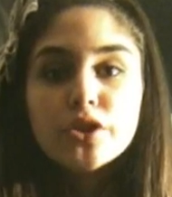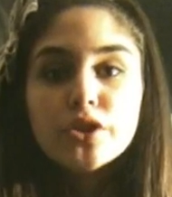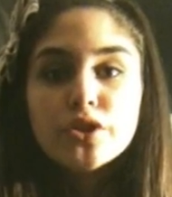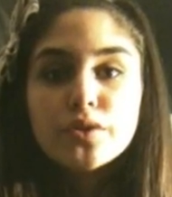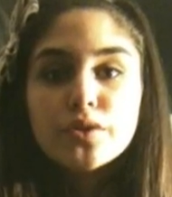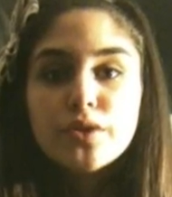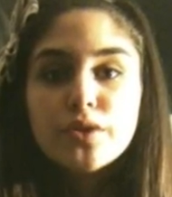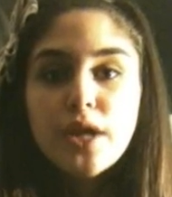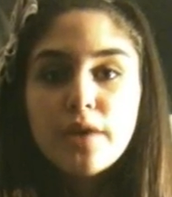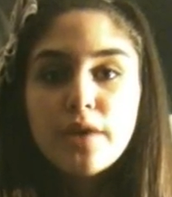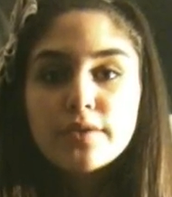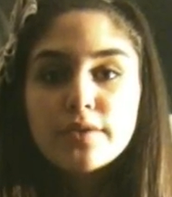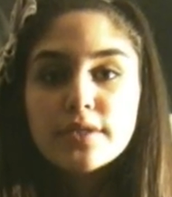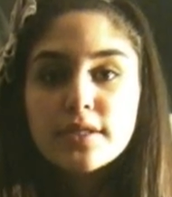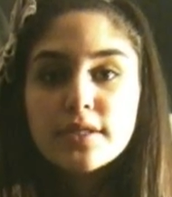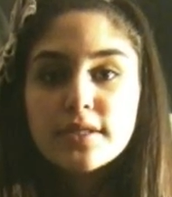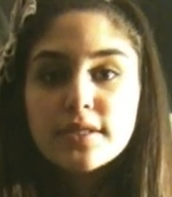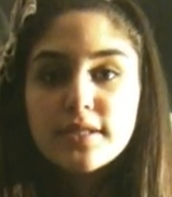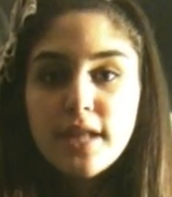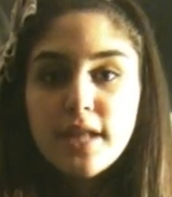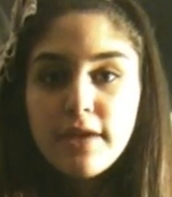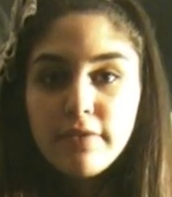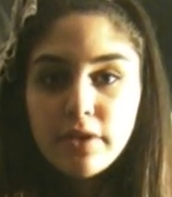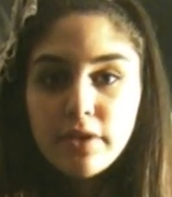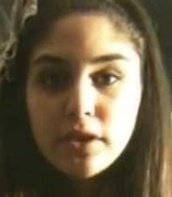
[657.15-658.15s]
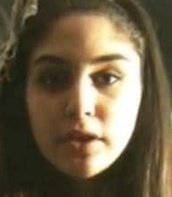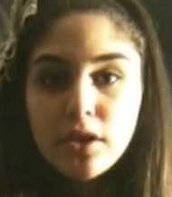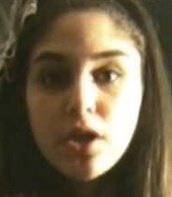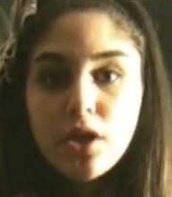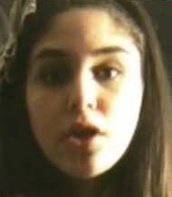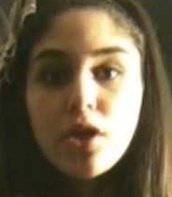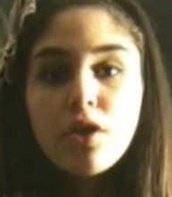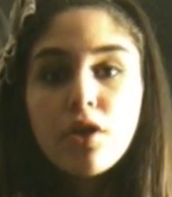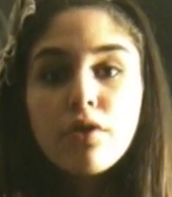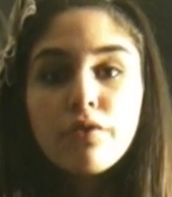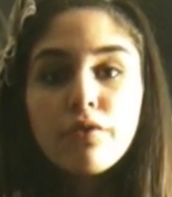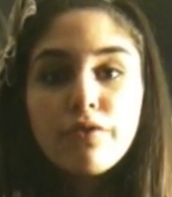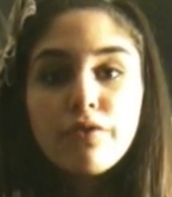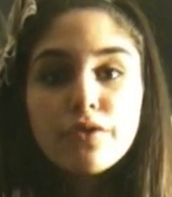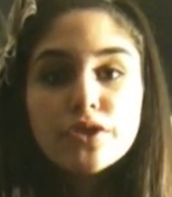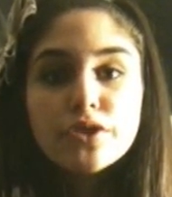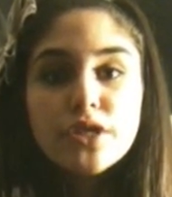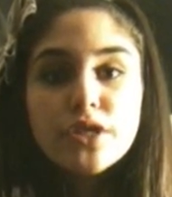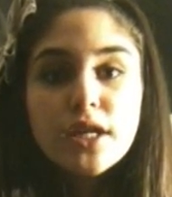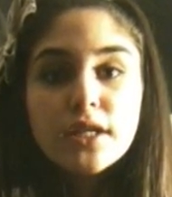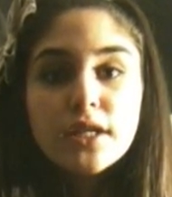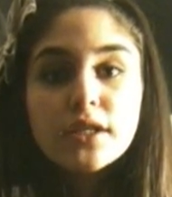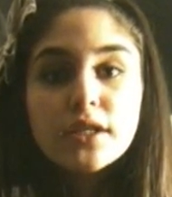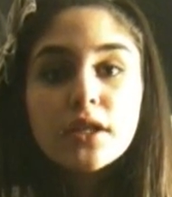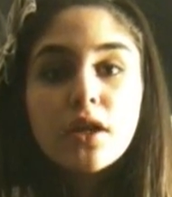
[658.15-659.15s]
2007 for
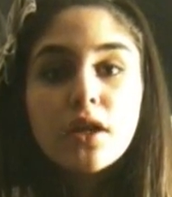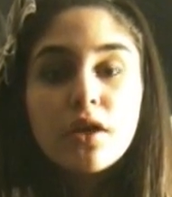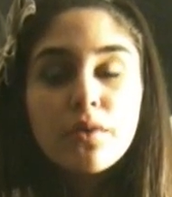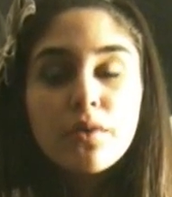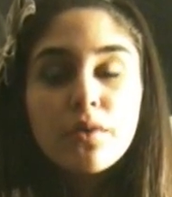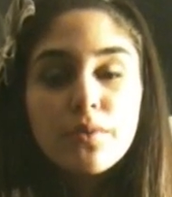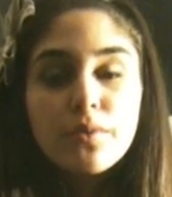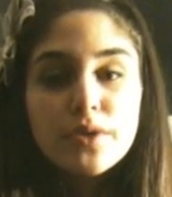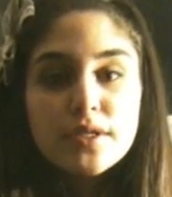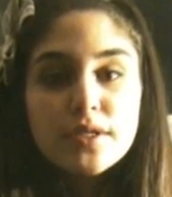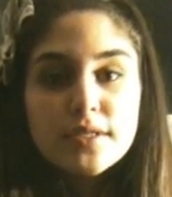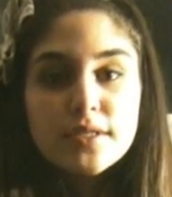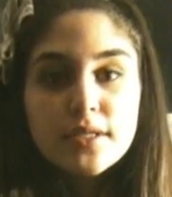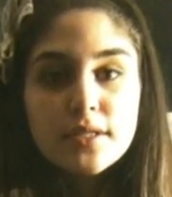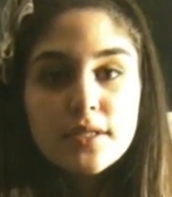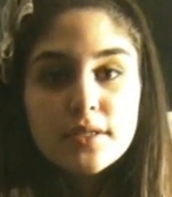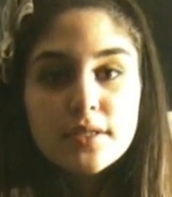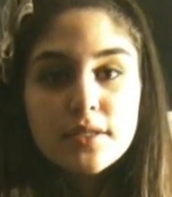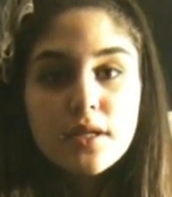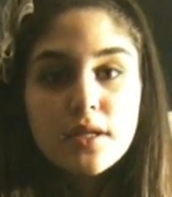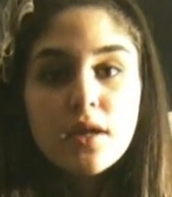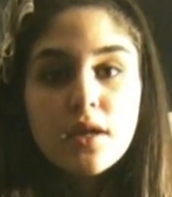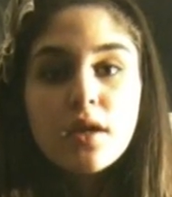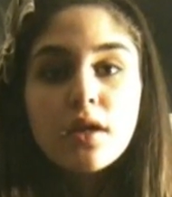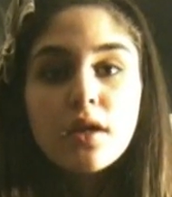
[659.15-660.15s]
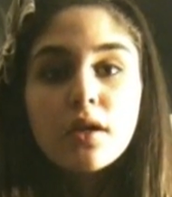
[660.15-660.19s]
technical reasons,